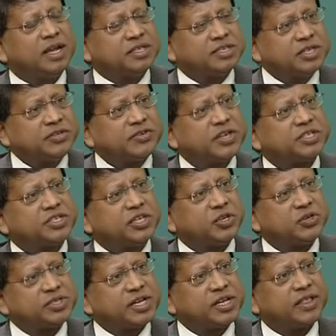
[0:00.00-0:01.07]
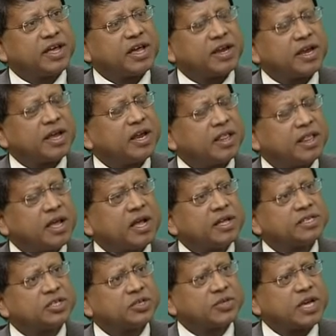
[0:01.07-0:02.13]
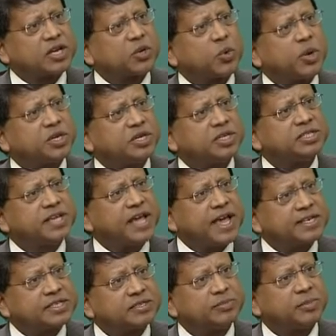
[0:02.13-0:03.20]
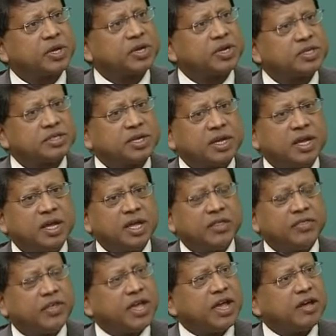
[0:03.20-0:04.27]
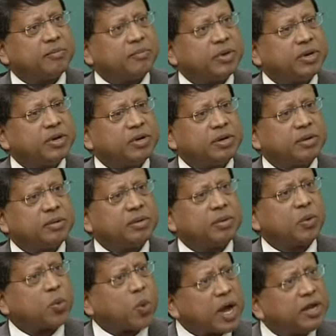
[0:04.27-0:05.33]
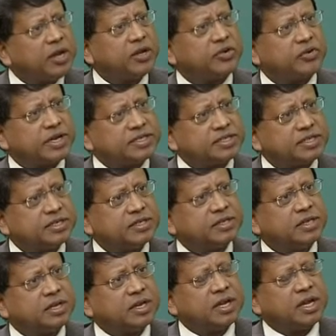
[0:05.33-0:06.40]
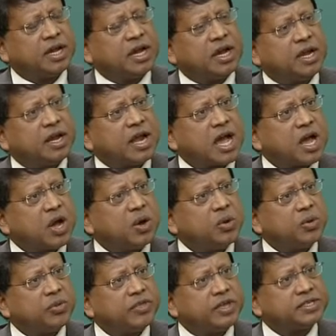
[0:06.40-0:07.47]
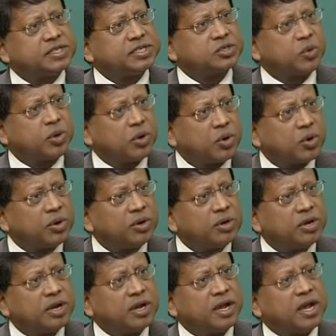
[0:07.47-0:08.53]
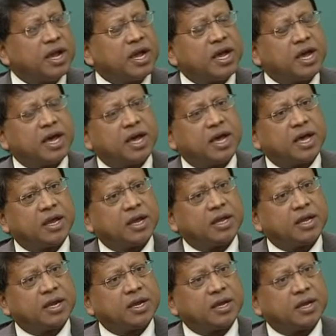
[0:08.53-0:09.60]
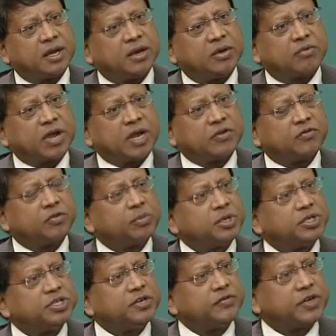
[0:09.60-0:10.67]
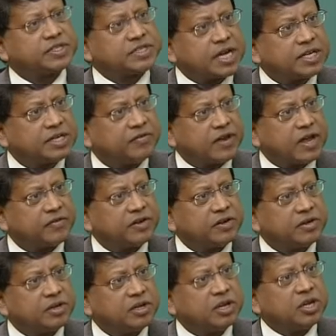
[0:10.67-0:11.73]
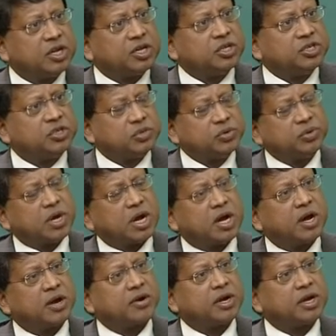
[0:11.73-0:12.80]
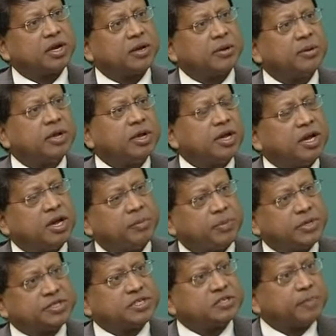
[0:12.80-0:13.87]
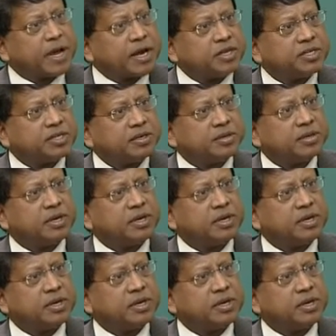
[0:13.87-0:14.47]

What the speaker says: It's interesting you say that, and the answer to that question is yes, because they have been quite interested in how this is going on, and right from the chief executive level to our business manager,